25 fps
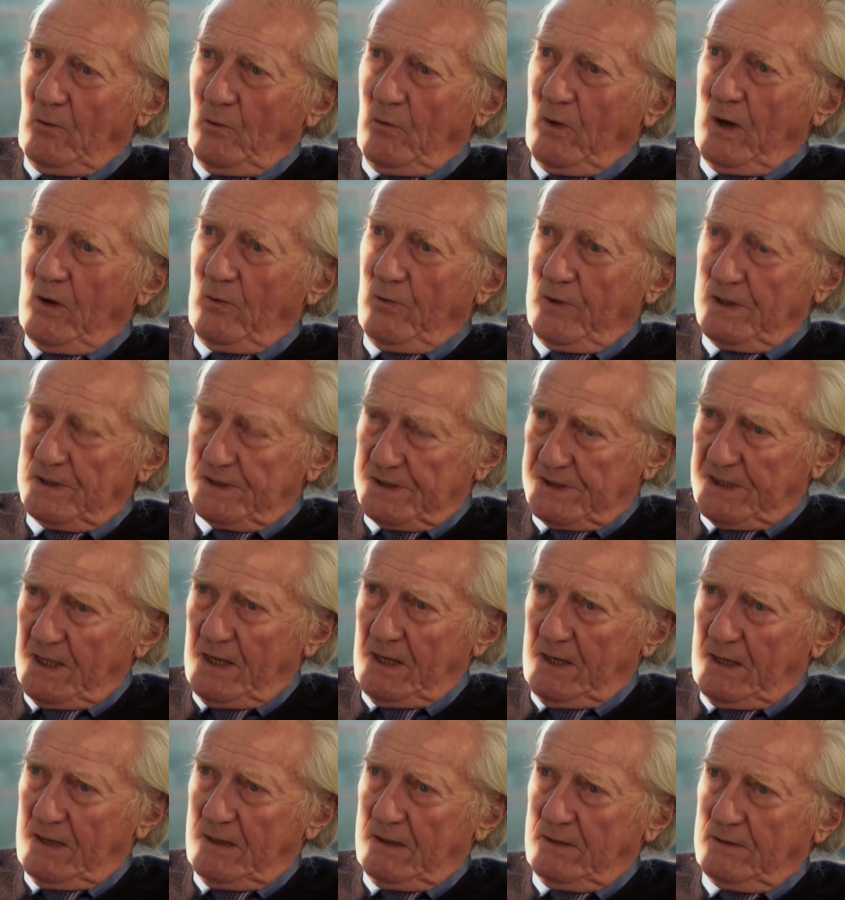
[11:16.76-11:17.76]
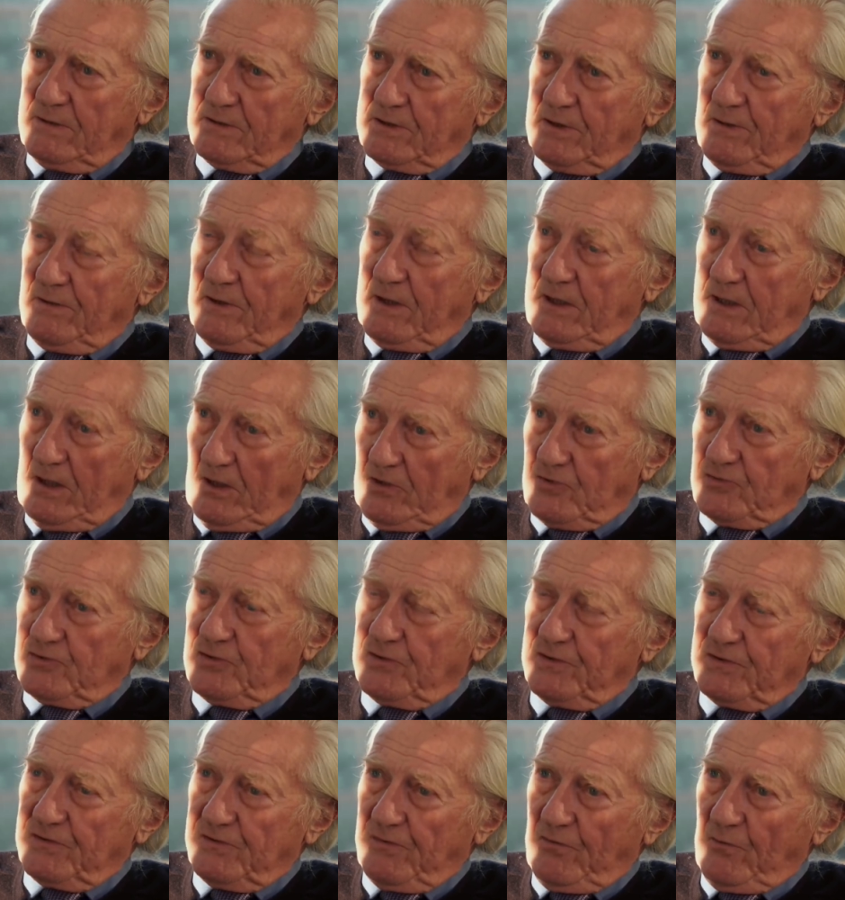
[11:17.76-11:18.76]
where we say to the
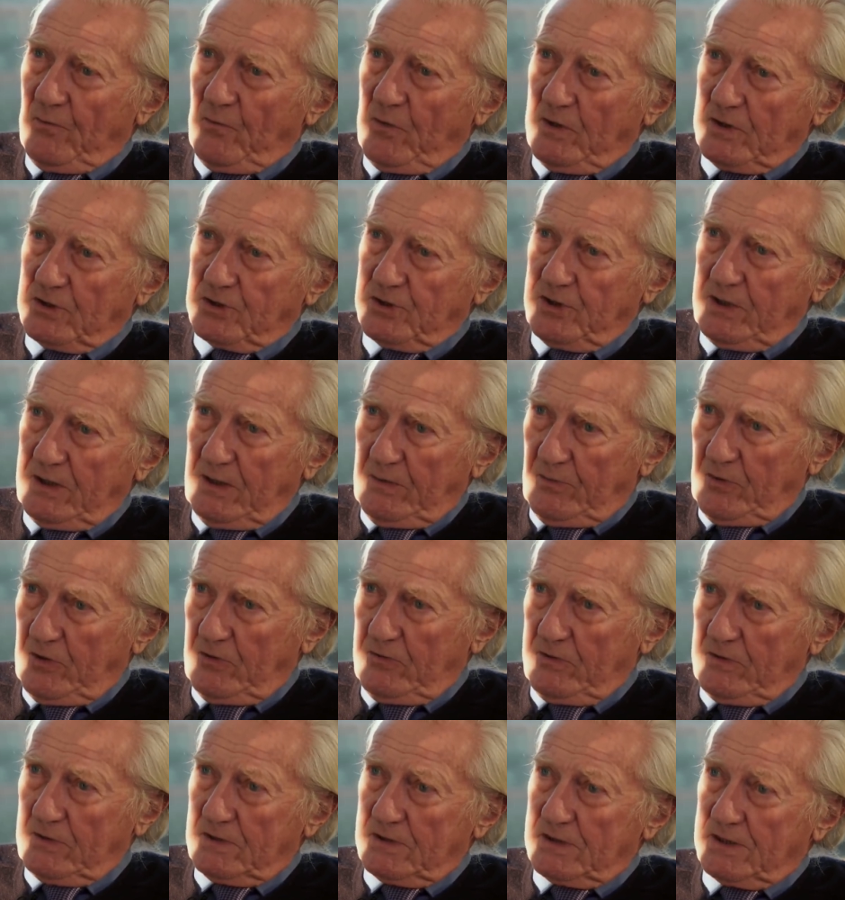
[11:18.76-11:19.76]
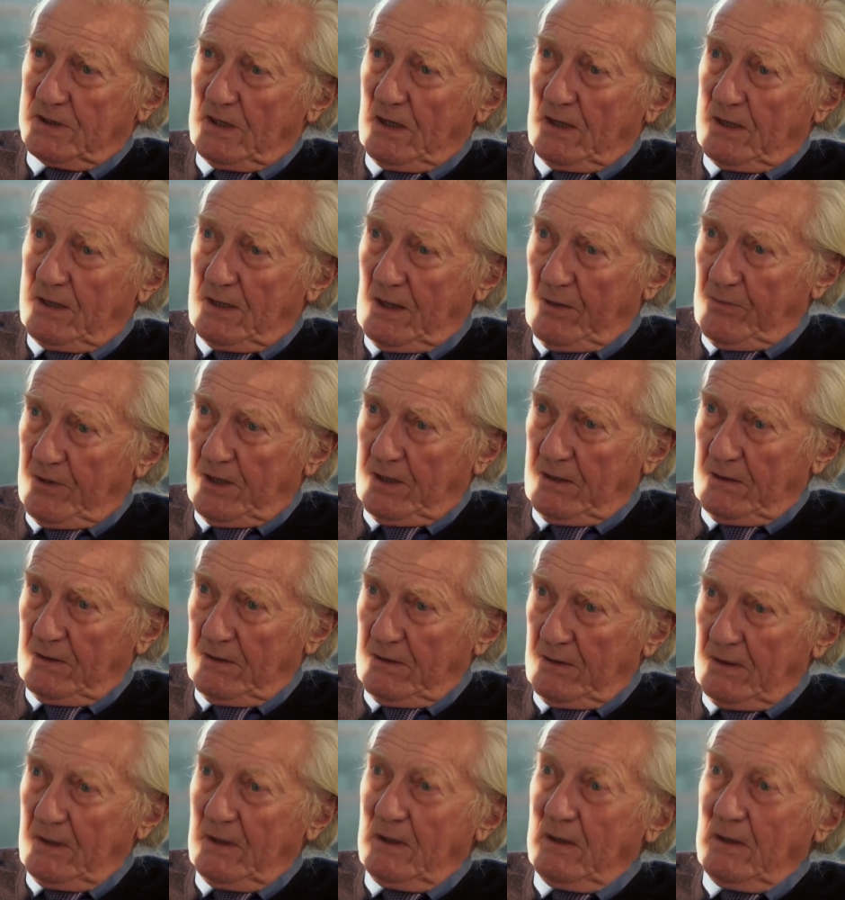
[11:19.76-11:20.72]
countries from which the immigrants are coming,